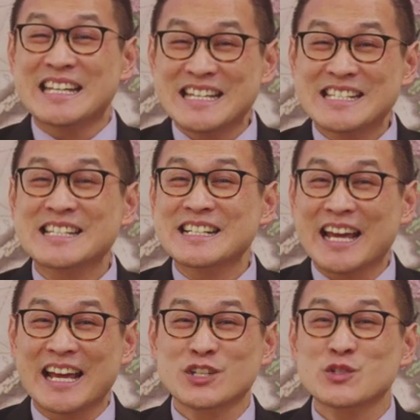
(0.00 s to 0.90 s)
isn't
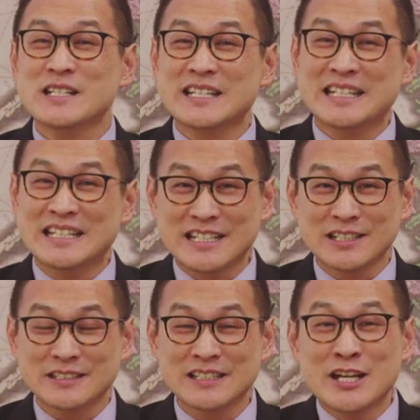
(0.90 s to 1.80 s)
actually
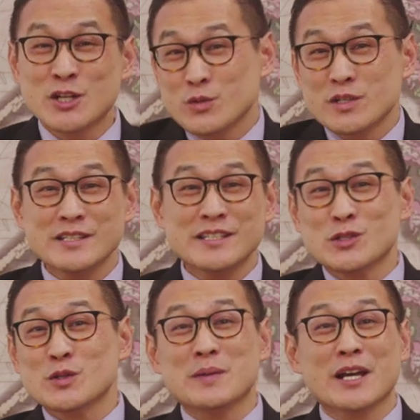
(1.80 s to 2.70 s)
illegal, you just need
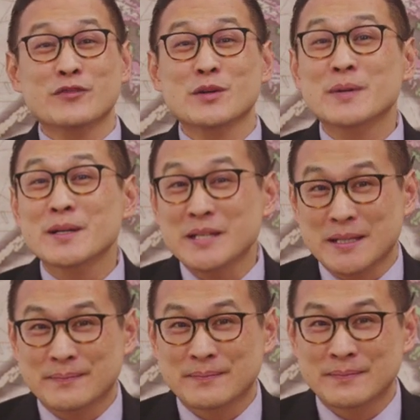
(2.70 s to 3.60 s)
to apply for a permit.